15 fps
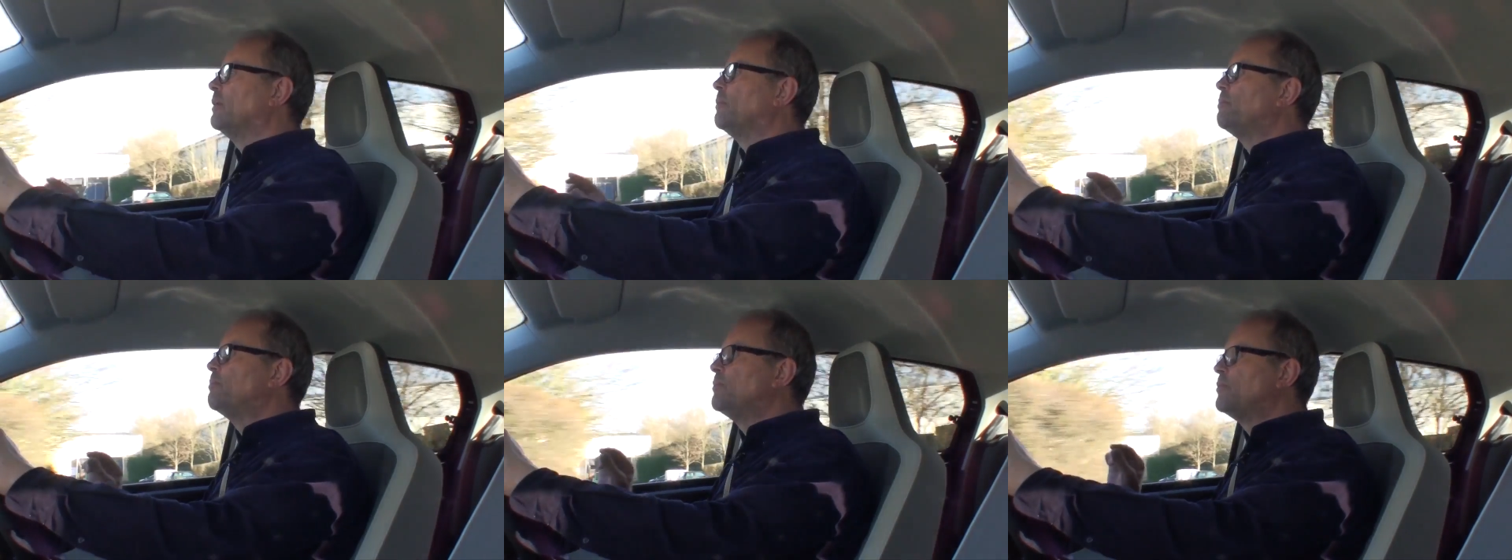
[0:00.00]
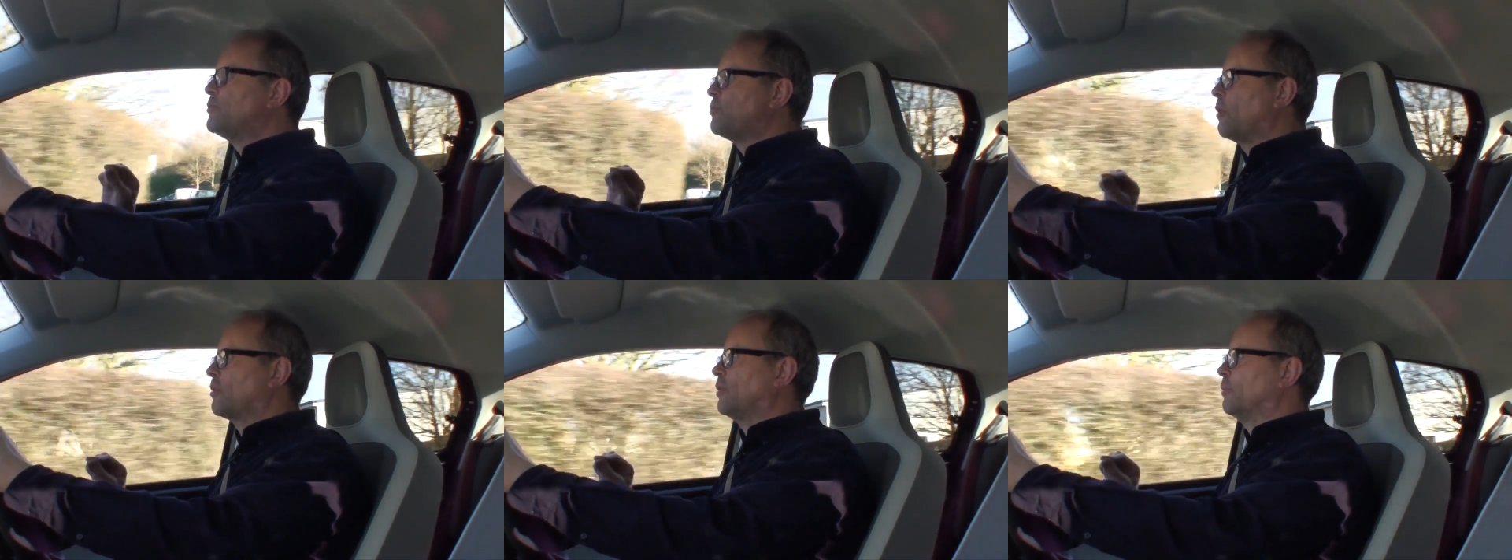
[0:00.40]
The
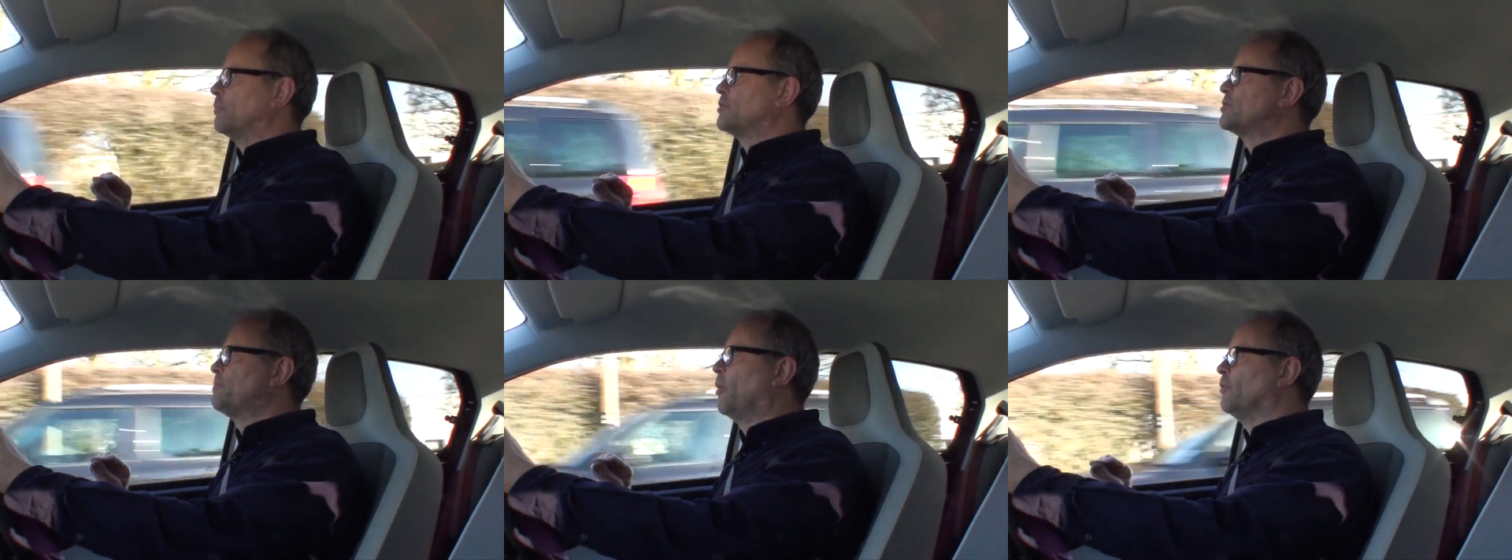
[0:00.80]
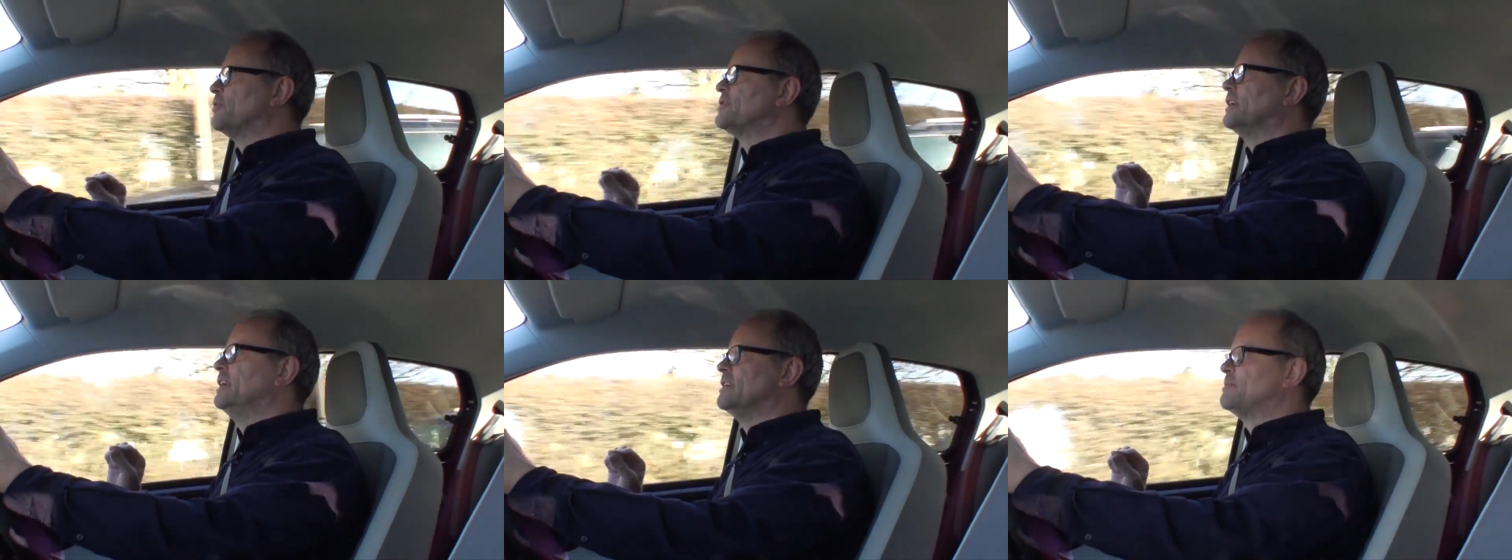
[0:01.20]
throttle
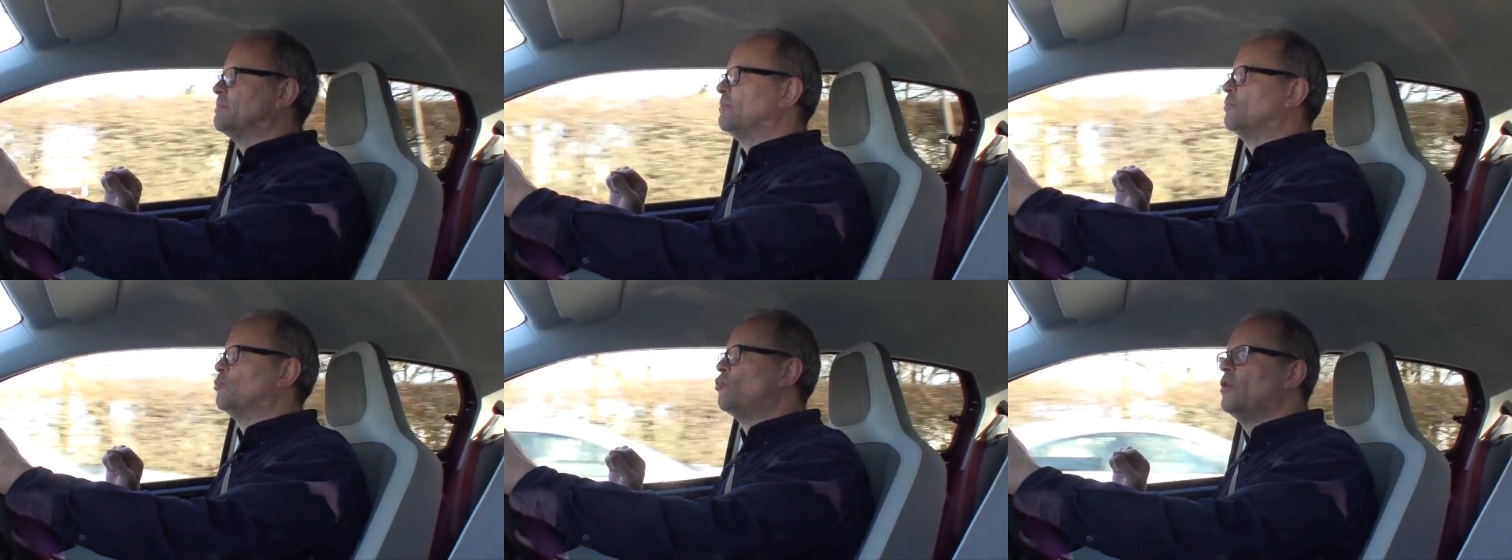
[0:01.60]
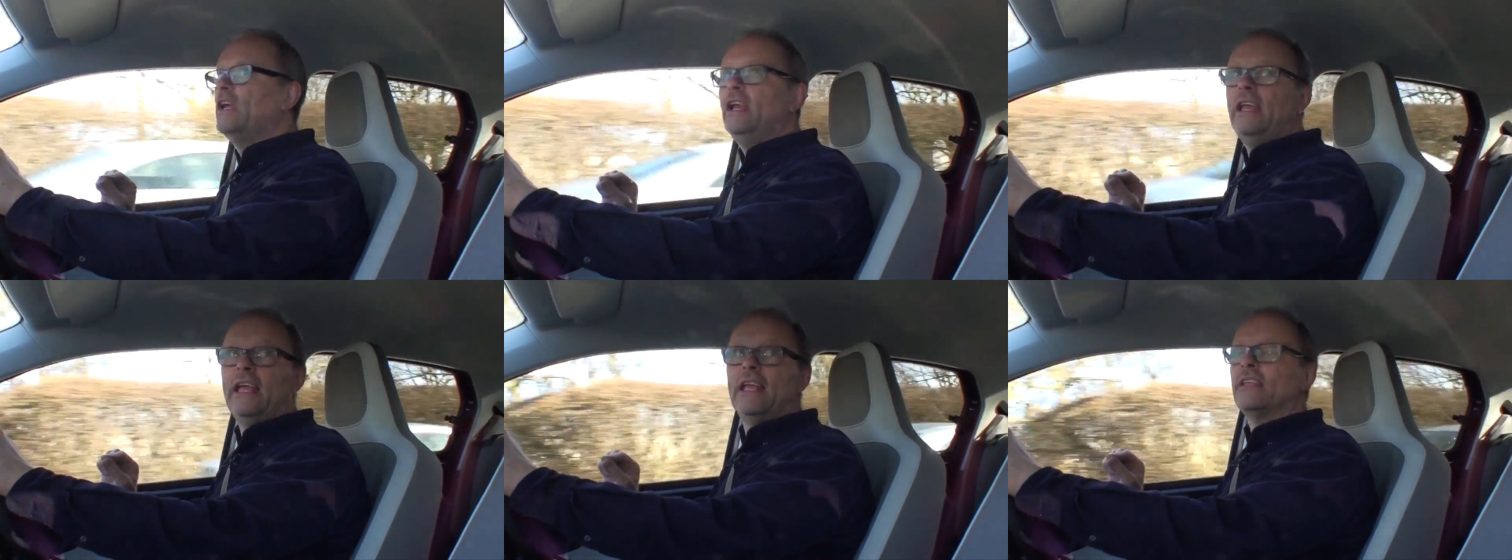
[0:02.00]
response is
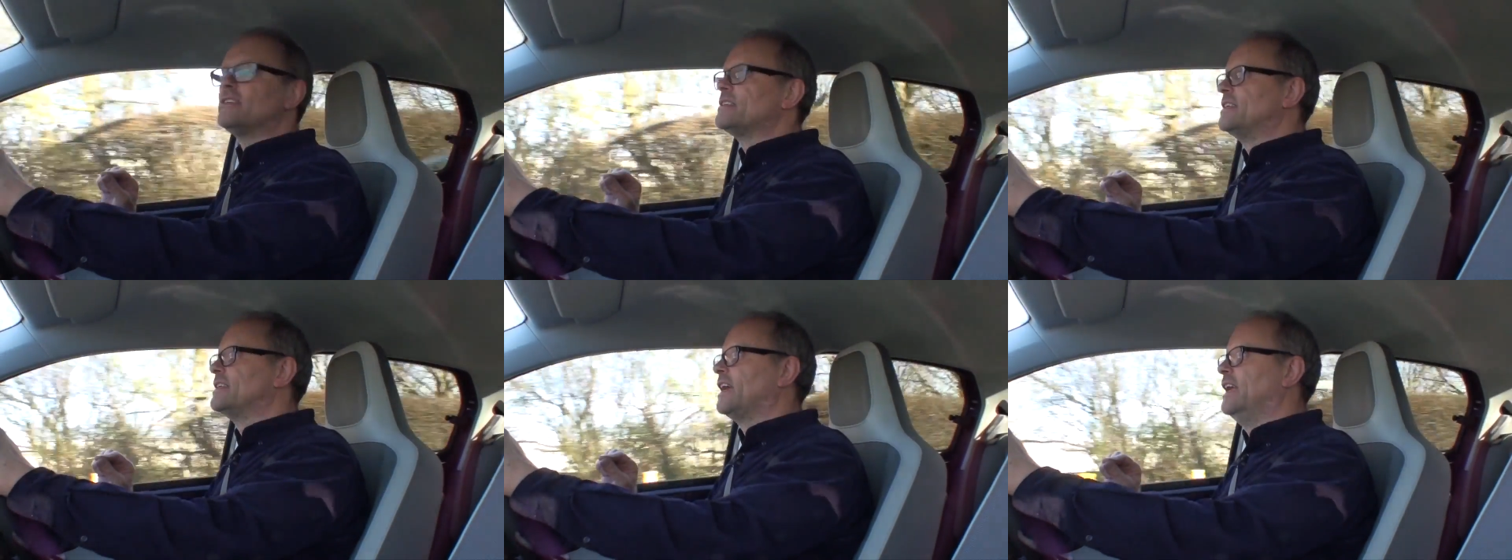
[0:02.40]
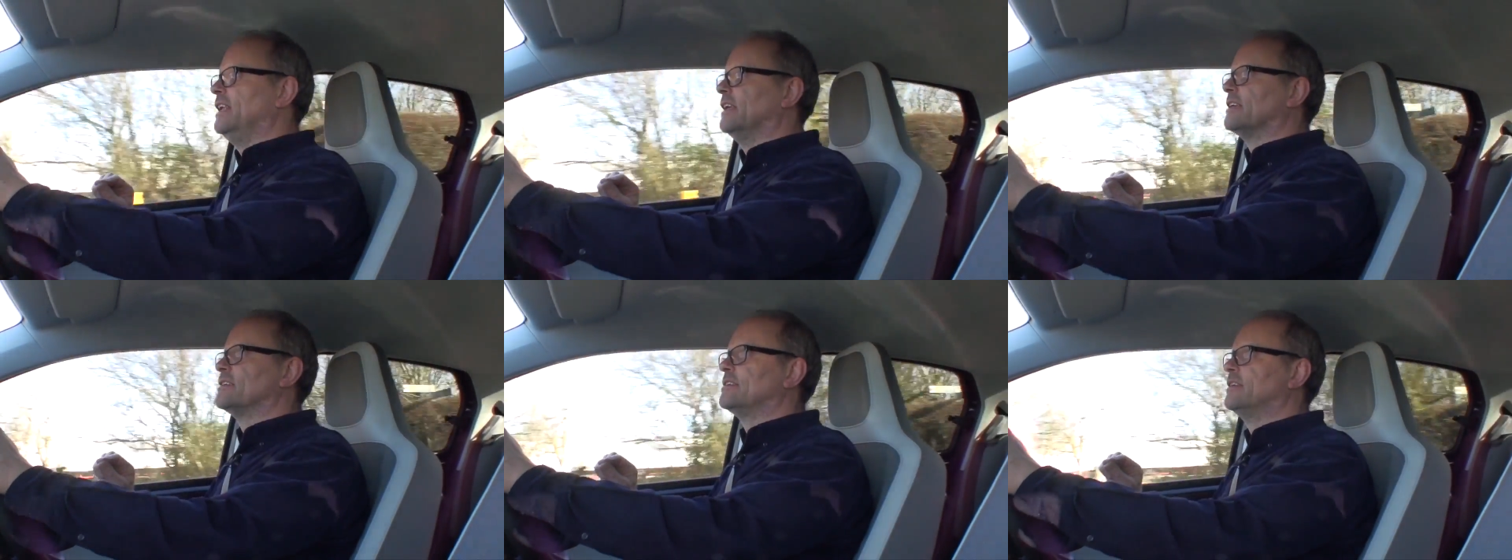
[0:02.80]
really
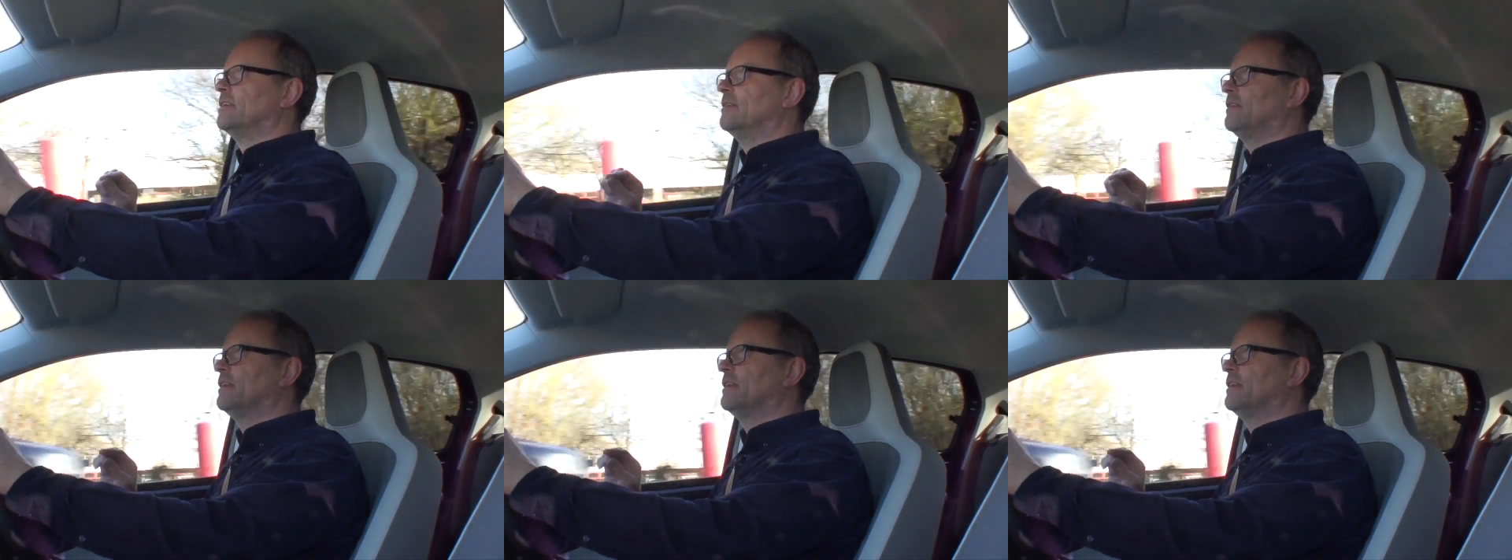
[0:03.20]
instantaneous.